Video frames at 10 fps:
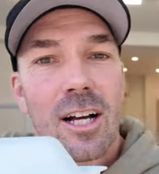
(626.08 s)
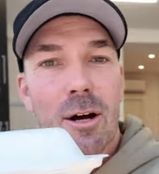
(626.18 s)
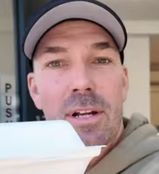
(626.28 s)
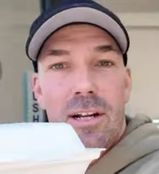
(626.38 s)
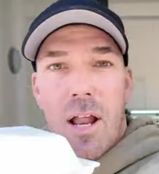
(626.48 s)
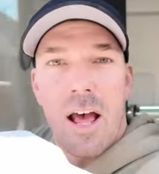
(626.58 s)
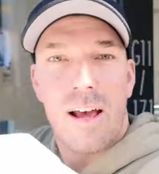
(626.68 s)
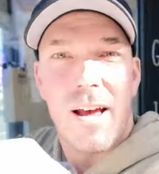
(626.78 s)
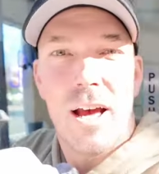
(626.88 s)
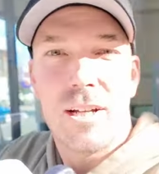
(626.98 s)
Got my little
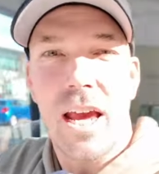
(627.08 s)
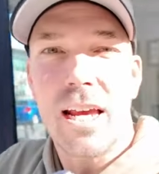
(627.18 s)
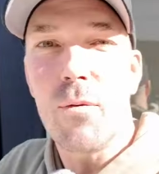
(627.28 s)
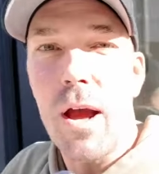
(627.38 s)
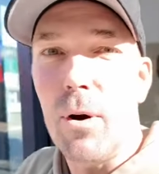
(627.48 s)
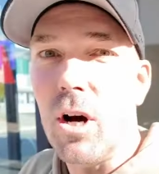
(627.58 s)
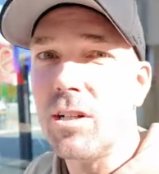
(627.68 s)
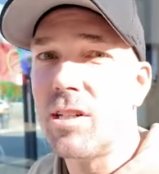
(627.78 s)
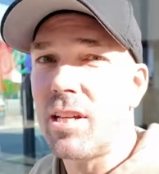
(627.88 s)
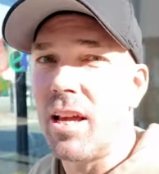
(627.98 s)
takeaway
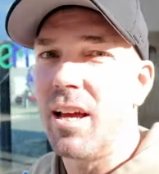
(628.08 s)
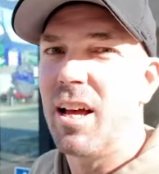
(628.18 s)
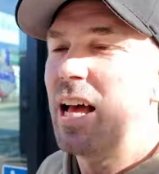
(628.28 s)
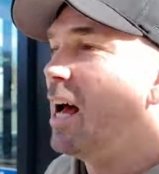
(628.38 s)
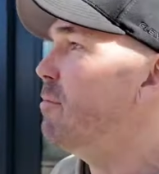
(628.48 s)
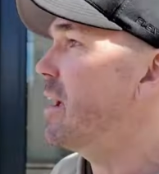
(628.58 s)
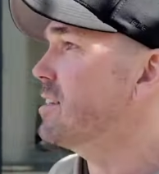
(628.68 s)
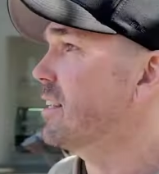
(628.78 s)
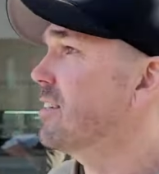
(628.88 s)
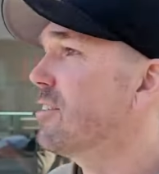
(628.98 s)
box.
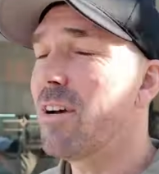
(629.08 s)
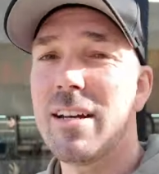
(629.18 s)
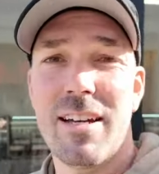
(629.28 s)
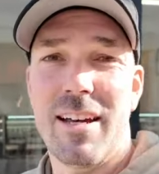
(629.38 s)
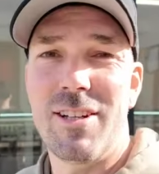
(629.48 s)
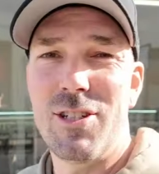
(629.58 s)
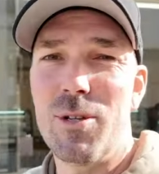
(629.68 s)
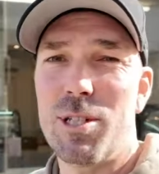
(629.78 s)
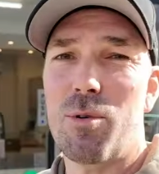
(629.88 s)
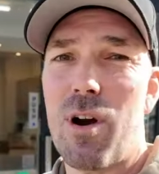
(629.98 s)
Amazing. Narendra
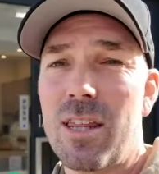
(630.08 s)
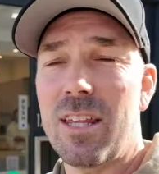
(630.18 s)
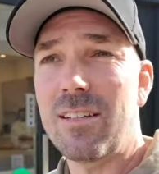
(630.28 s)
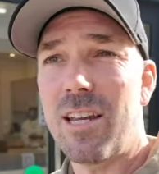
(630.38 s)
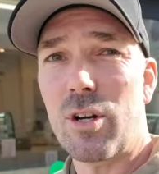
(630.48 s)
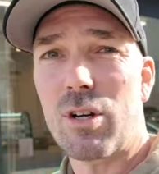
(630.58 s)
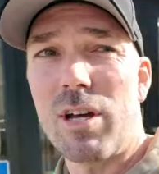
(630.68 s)
doing some great things here in